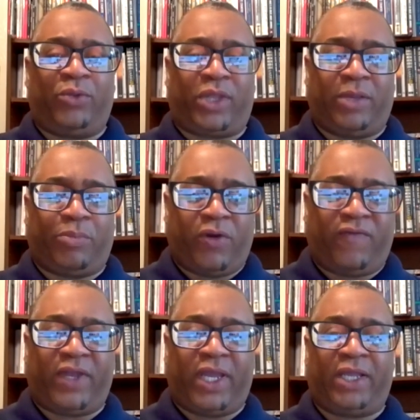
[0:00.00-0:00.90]
It was a
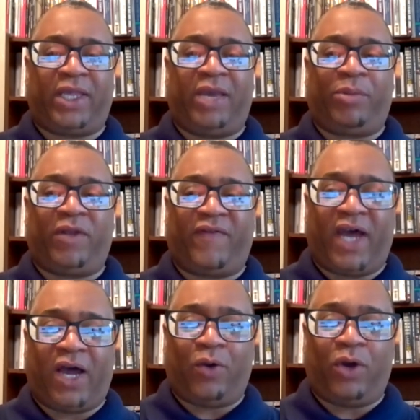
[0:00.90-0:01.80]
perfect example of
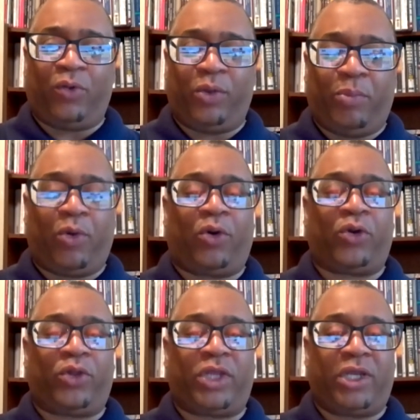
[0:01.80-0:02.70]
how a
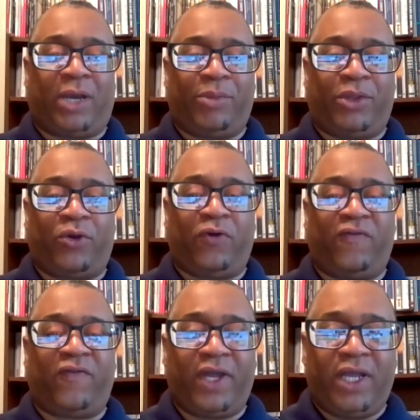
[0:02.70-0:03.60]
reporter should
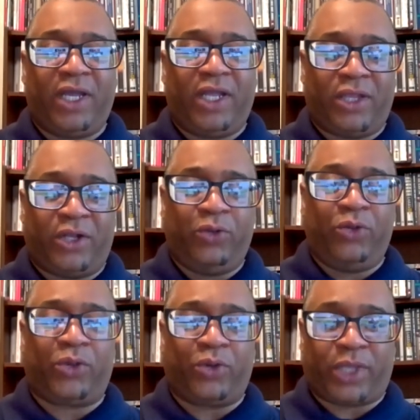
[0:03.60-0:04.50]
observe the
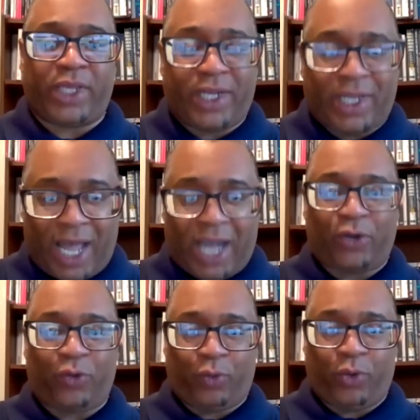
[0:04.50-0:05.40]
loser's
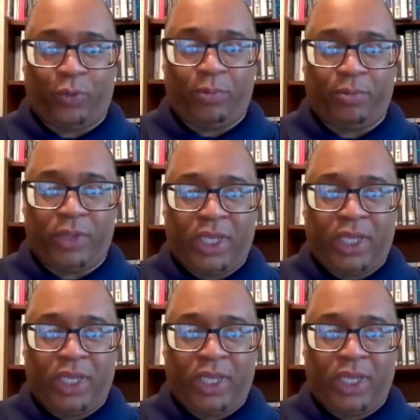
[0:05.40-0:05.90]
locker room.